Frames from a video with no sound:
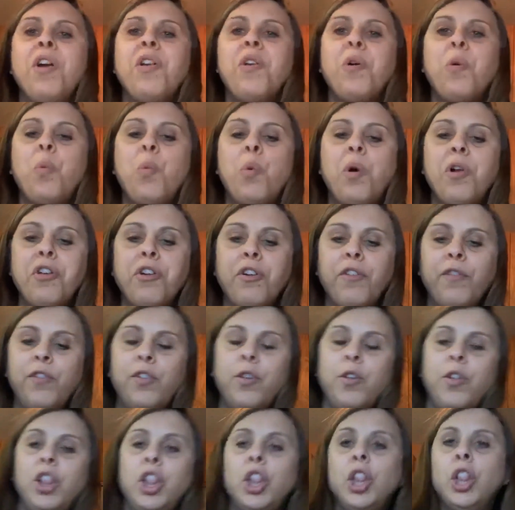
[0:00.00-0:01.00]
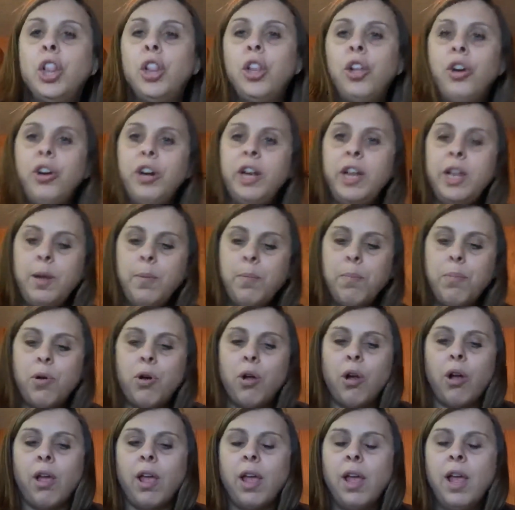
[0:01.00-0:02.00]
a wonderful learning
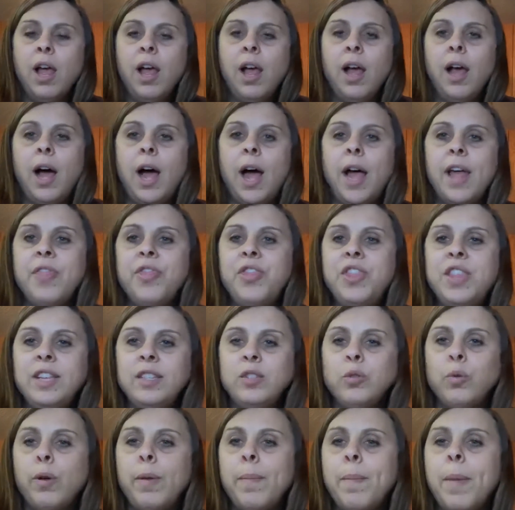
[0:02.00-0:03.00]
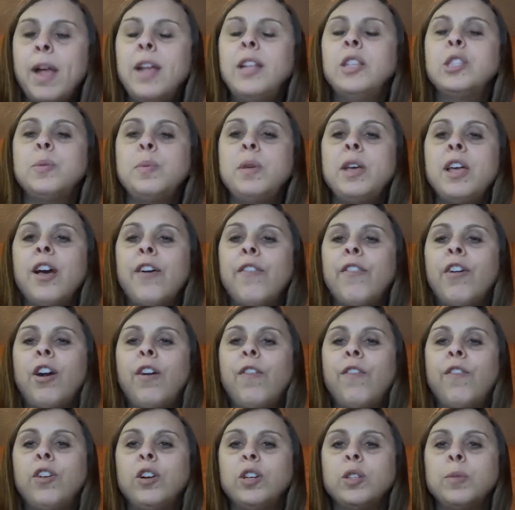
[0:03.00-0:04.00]
book. This reminds me of our
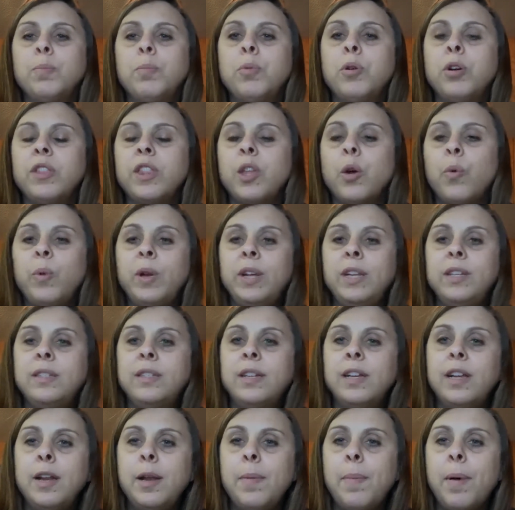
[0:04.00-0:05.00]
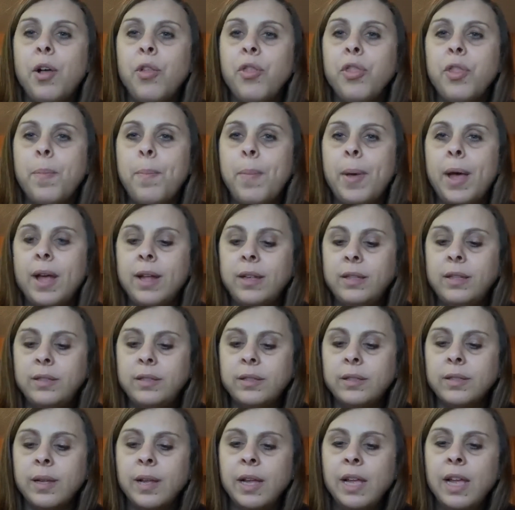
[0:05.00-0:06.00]
first book that we did about the
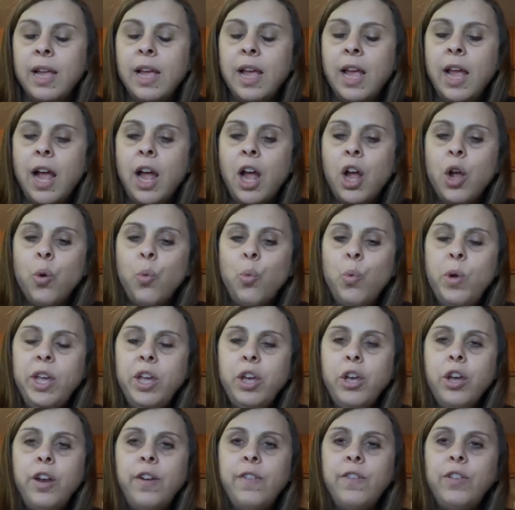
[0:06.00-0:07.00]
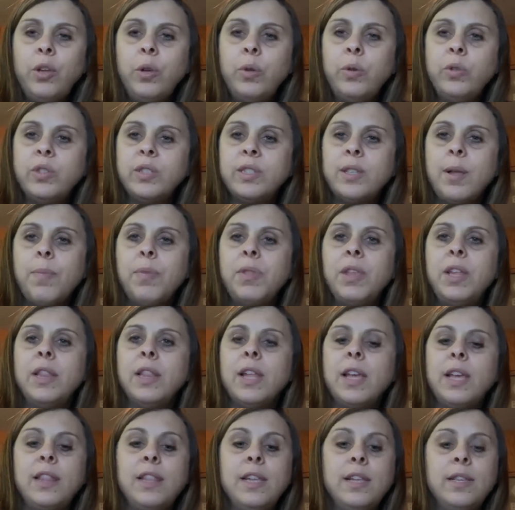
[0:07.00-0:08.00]
pets. We could have used something
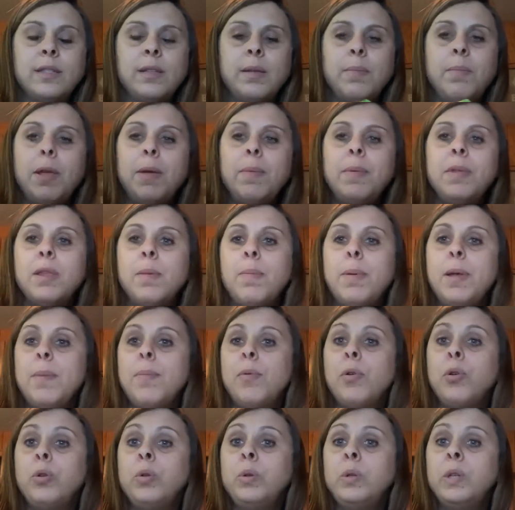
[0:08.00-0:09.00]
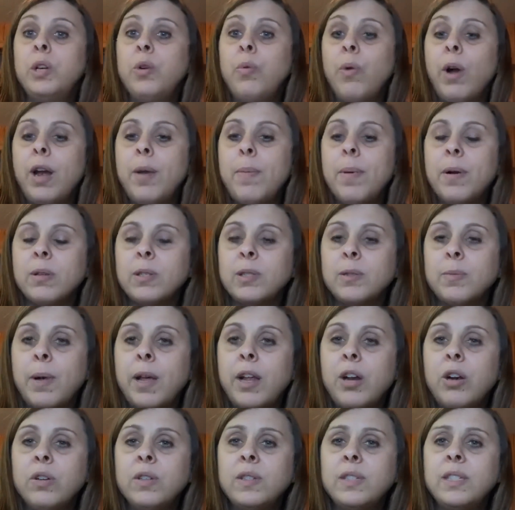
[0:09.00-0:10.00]
like this, and maybe the people who did write about
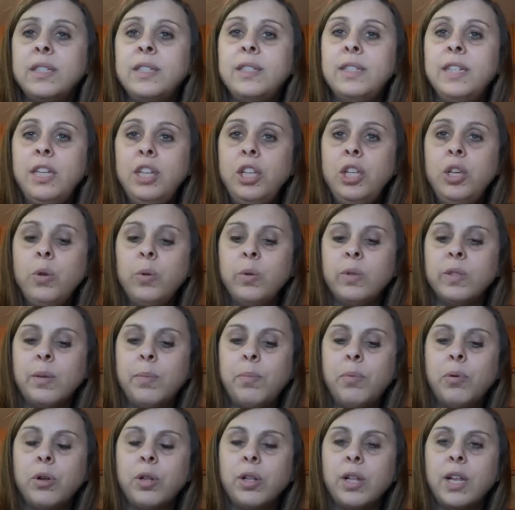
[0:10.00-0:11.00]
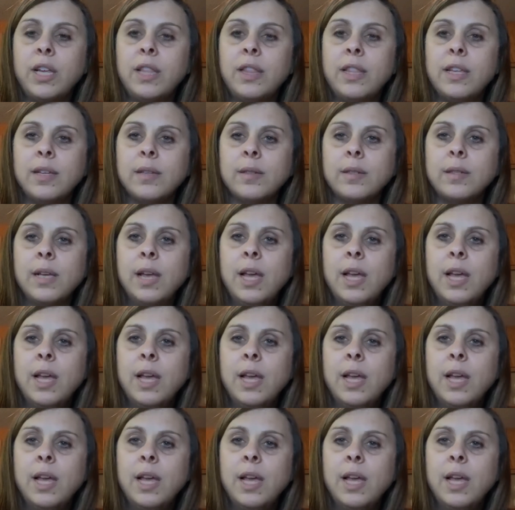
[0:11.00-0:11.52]
spiders did use a book like this.